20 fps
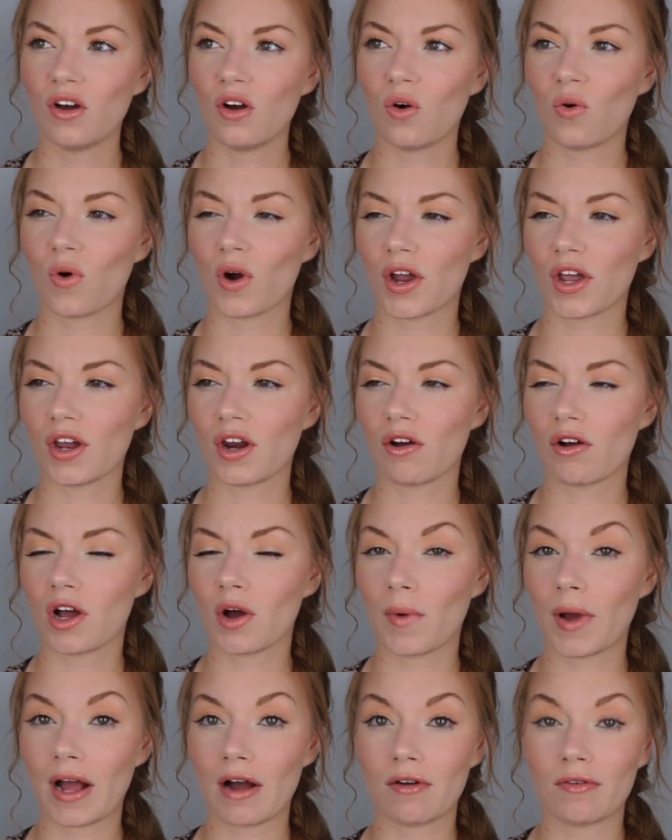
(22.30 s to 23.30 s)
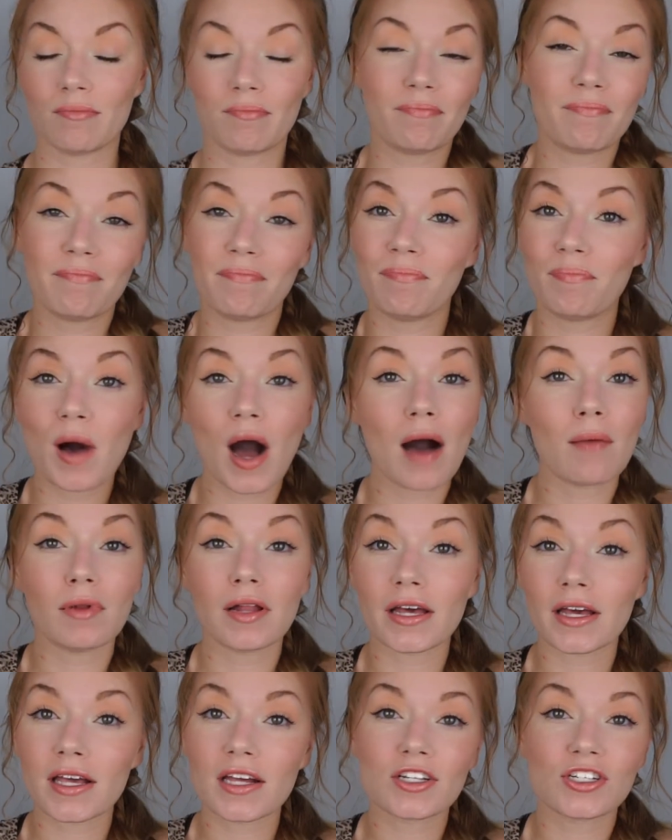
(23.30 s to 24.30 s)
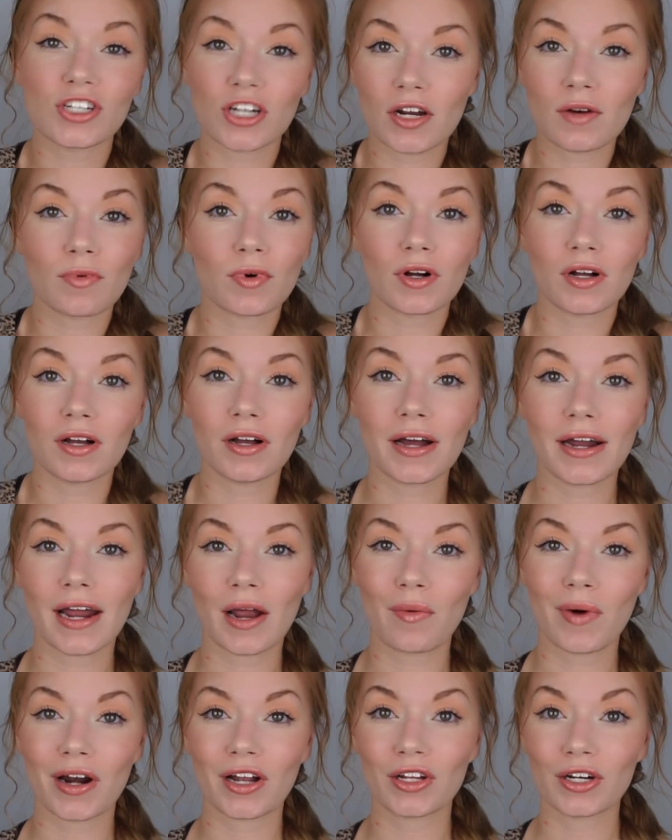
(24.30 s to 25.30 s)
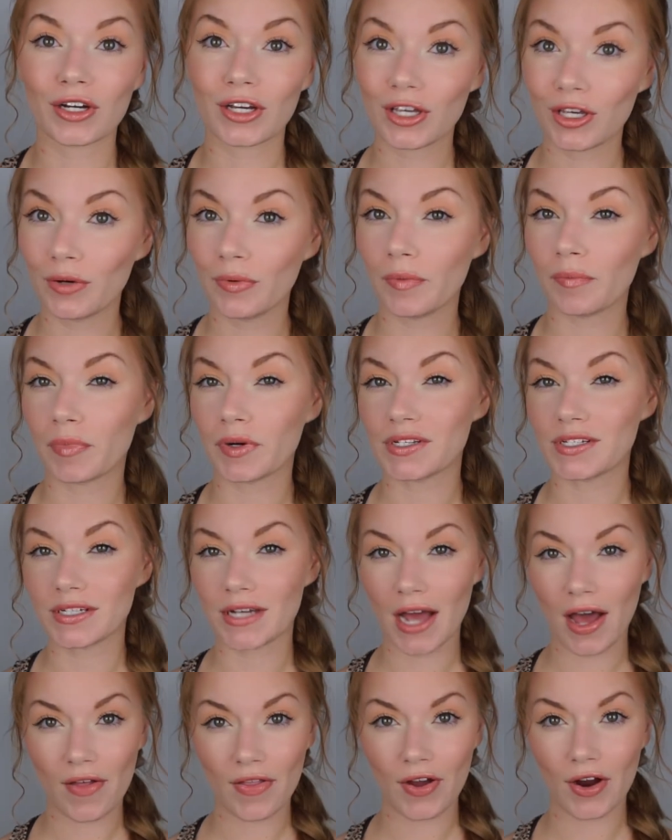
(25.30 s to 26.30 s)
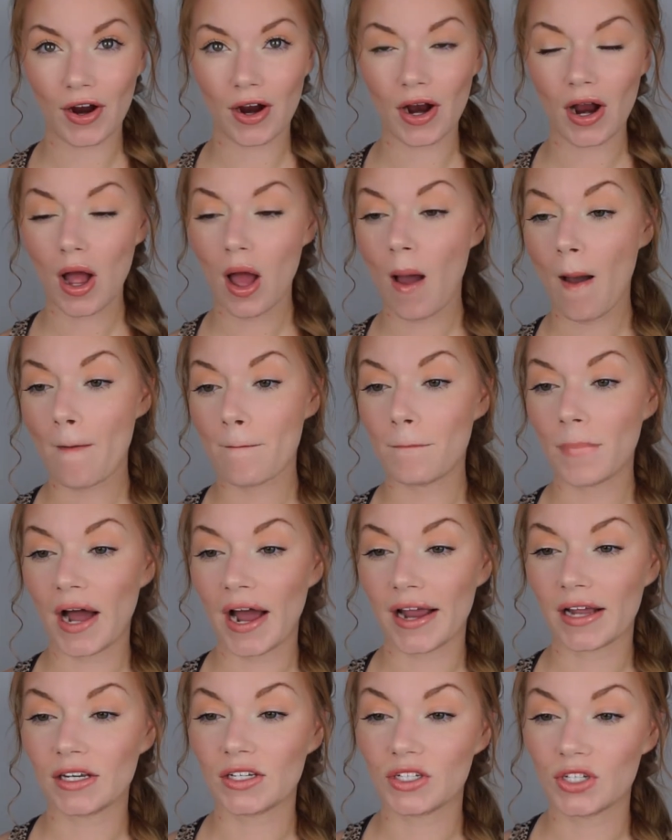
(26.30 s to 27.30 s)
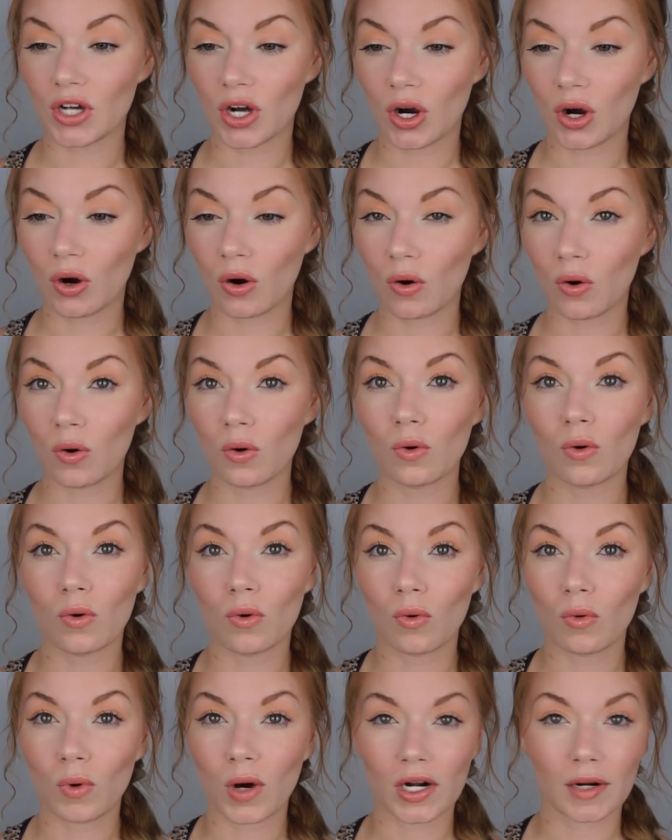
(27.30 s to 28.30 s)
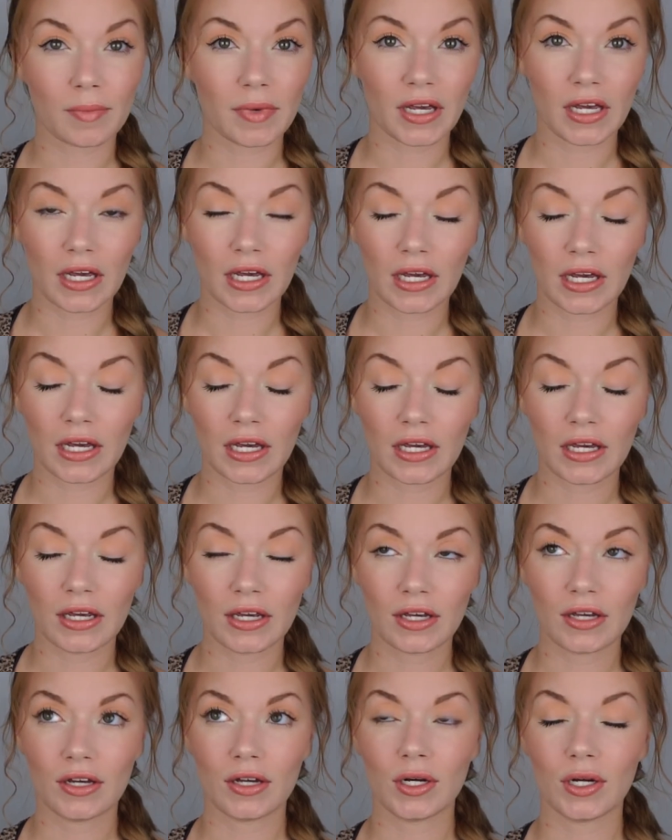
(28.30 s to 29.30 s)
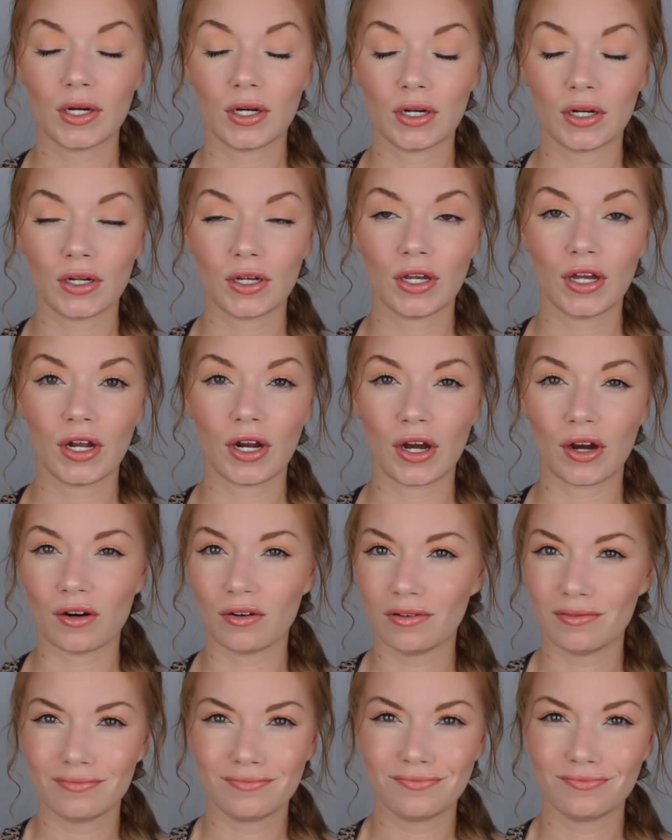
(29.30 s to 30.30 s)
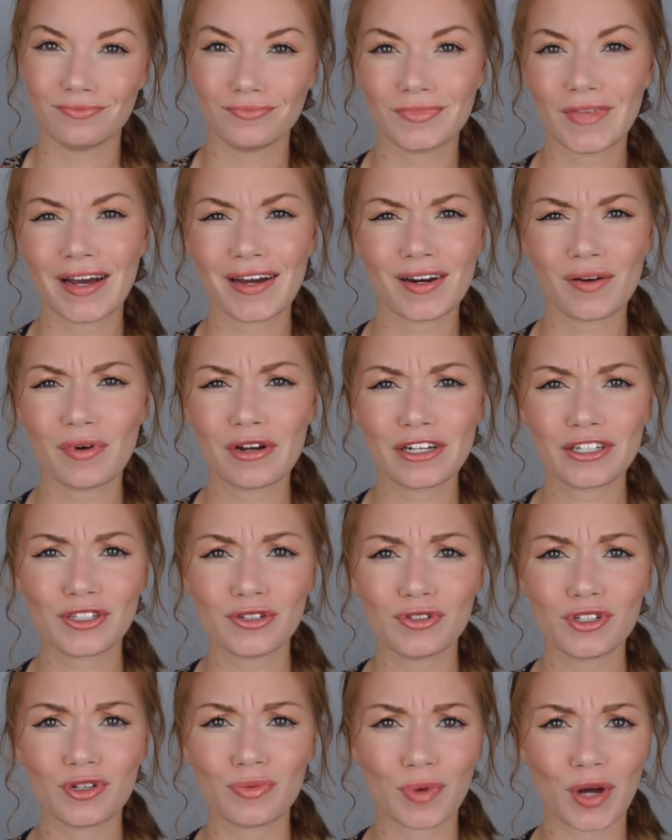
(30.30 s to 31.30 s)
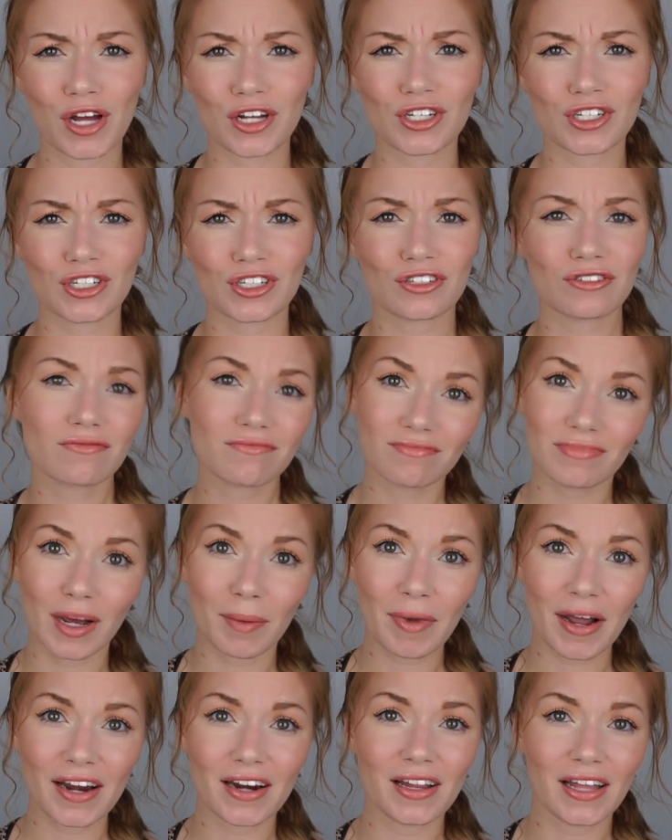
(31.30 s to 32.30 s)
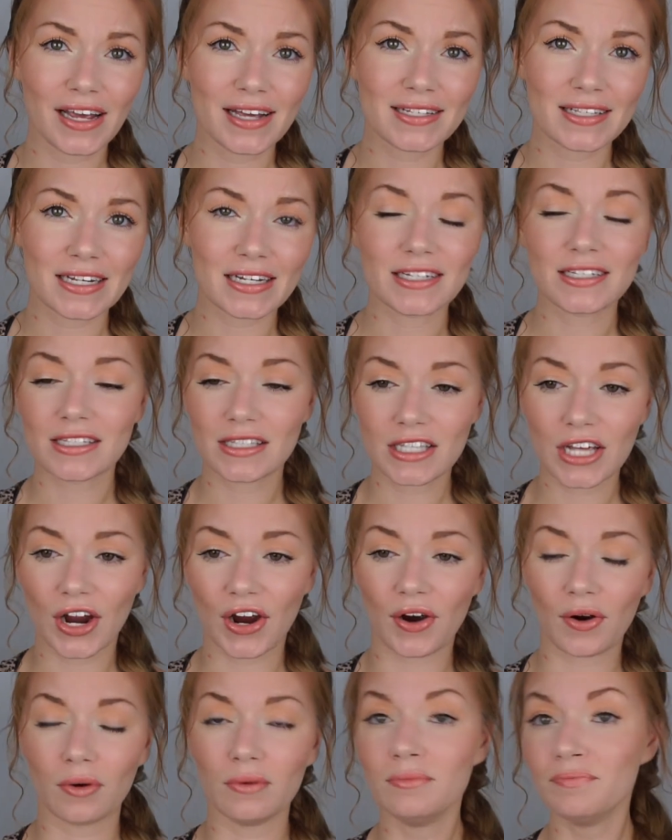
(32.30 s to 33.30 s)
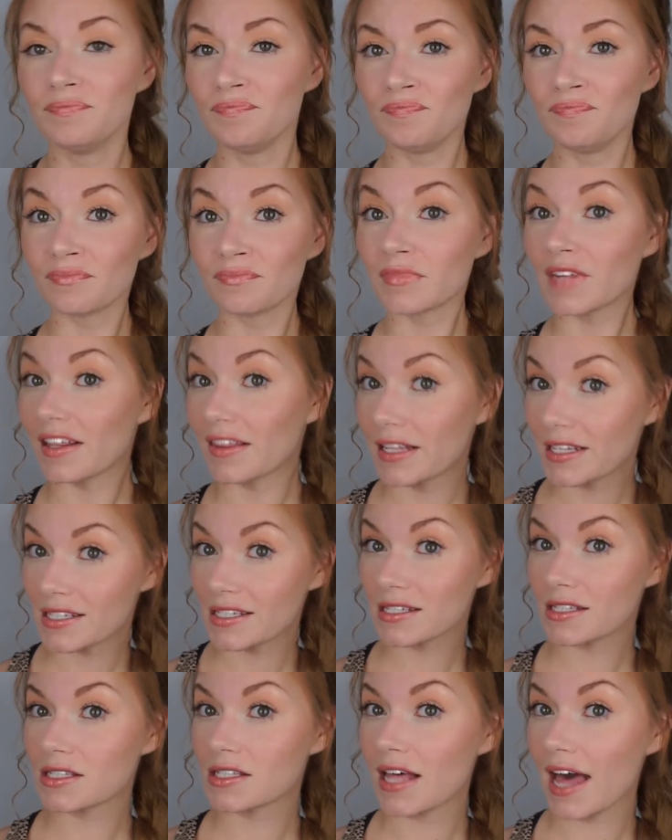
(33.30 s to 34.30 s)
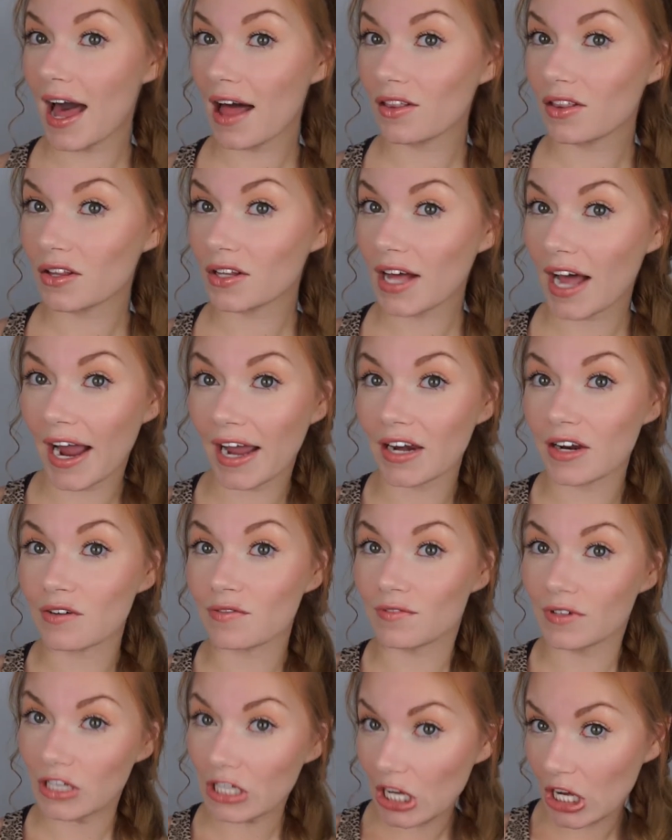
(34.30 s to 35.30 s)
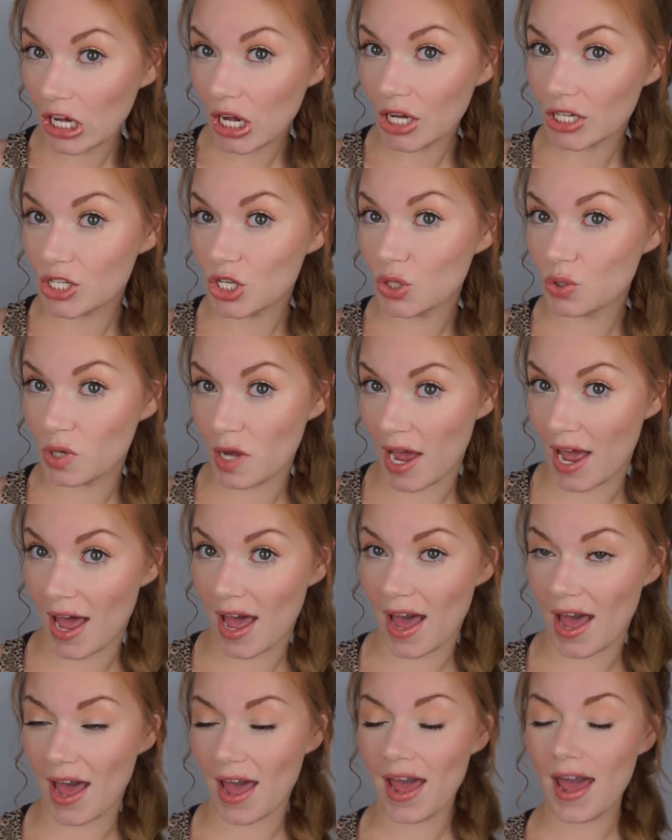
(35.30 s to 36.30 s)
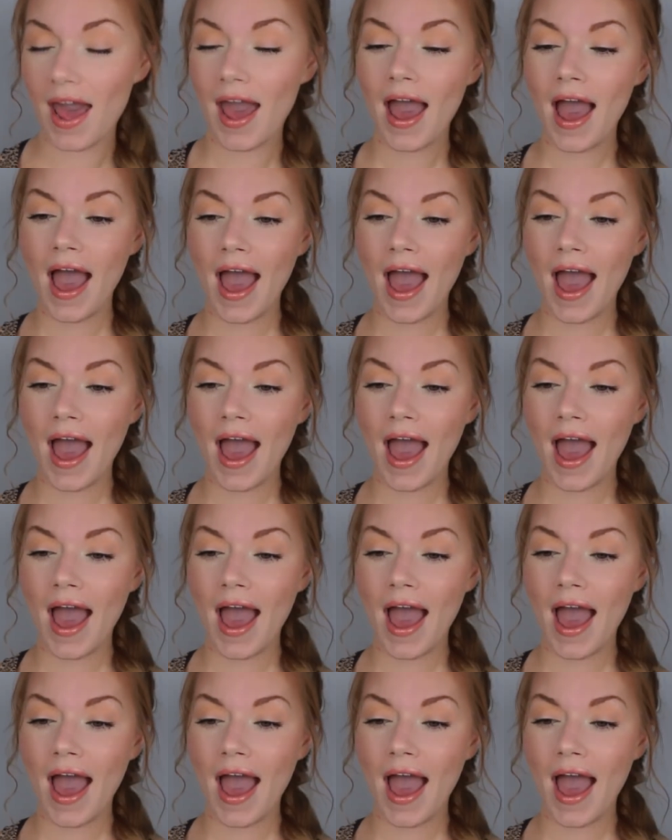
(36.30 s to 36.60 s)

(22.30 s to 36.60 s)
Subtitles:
or, you know, going out in public in general and I want to look cute and put together, but I don't want to be, you know, I don't want to do too much. I'm kind of lazy. So this is that kind of look today.